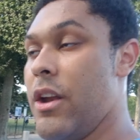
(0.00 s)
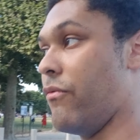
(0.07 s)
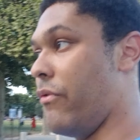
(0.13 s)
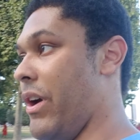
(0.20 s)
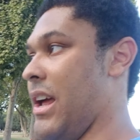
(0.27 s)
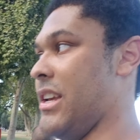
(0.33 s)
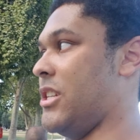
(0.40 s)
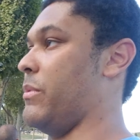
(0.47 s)
didn't
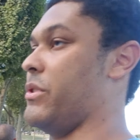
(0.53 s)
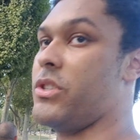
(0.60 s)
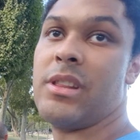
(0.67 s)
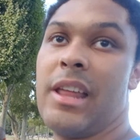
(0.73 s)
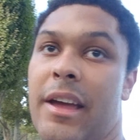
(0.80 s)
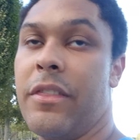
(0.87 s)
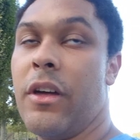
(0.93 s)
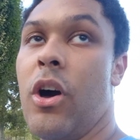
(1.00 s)
realize it was just
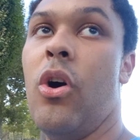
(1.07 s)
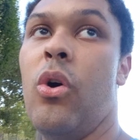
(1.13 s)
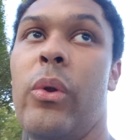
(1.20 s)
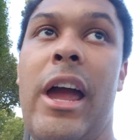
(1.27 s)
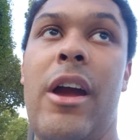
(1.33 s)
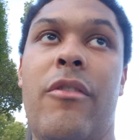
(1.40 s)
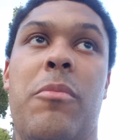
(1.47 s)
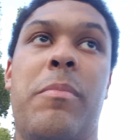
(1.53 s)
like the whole
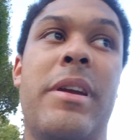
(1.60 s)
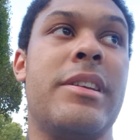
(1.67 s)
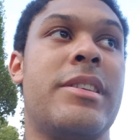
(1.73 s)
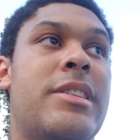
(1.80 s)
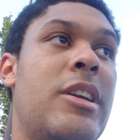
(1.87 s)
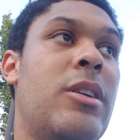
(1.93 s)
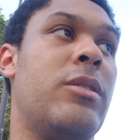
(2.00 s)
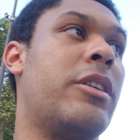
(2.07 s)
area being
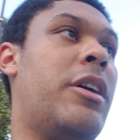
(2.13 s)
sealed